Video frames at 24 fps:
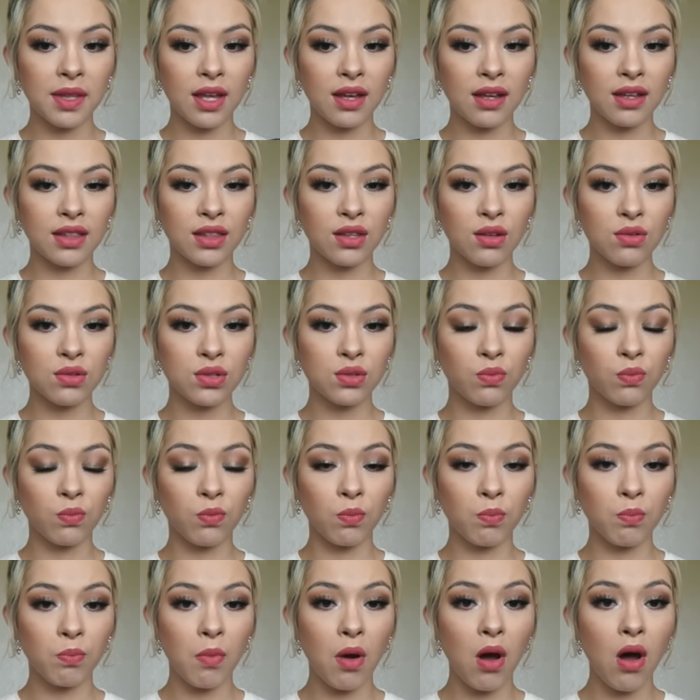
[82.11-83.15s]
like those
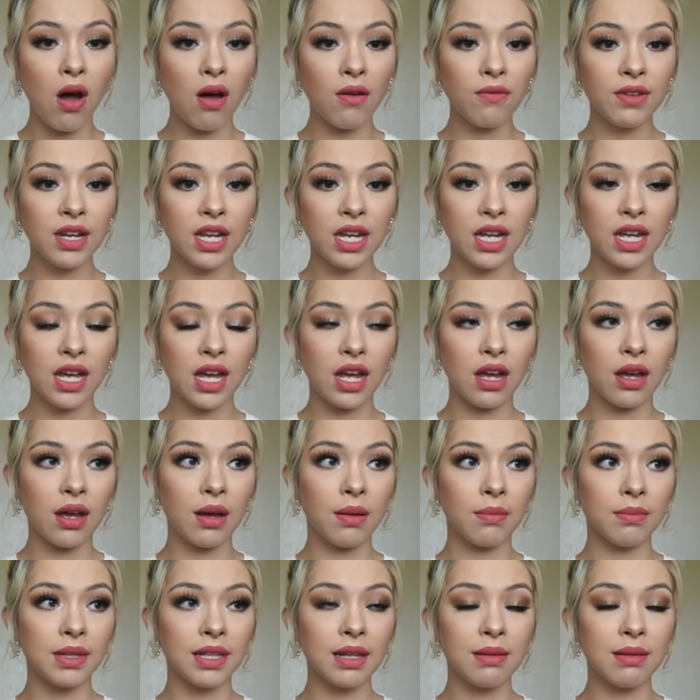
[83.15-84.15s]
mauvey um,